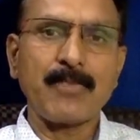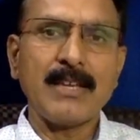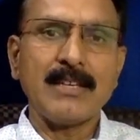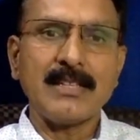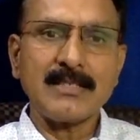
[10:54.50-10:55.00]

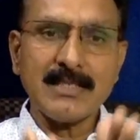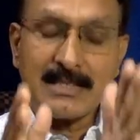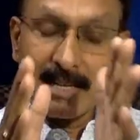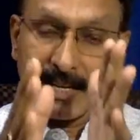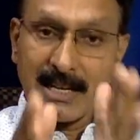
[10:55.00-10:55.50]
This is
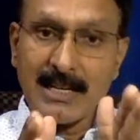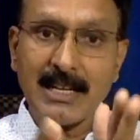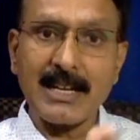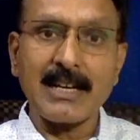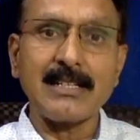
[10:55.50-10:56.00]
again a
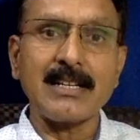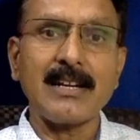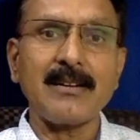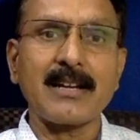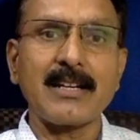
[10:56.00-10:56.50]

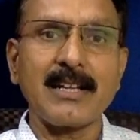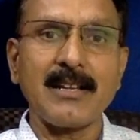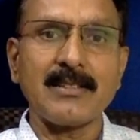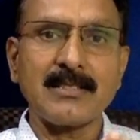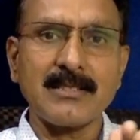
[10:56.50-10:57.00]
curtail.
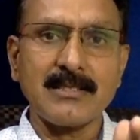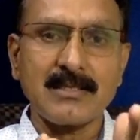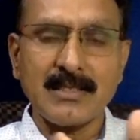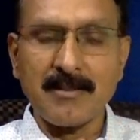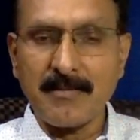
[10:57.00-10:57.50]
This is
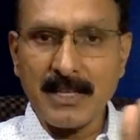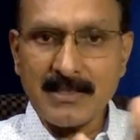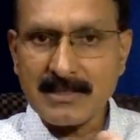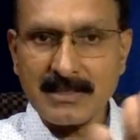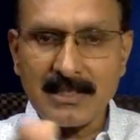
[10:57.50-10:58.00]
a very
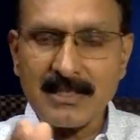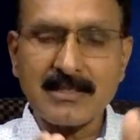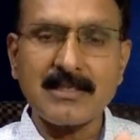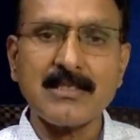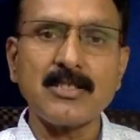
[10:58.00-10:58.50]

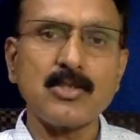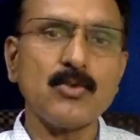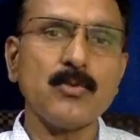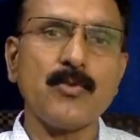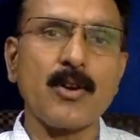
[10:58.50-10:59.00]
serious issue
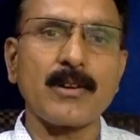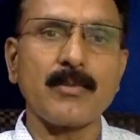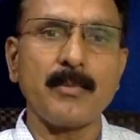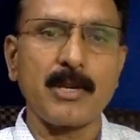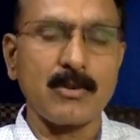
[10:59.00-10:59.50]
for
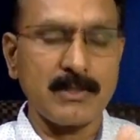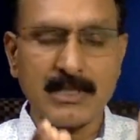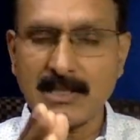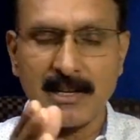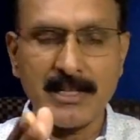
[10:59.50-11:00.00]
because
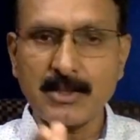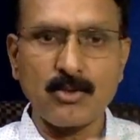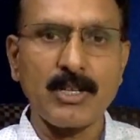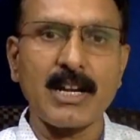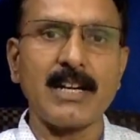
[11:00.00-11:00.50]
it leads to
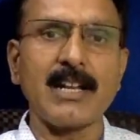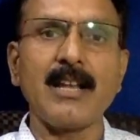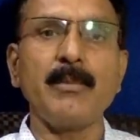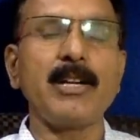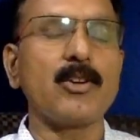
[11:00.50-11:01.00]
the
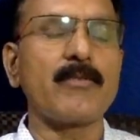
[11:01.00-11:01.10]
curtailment of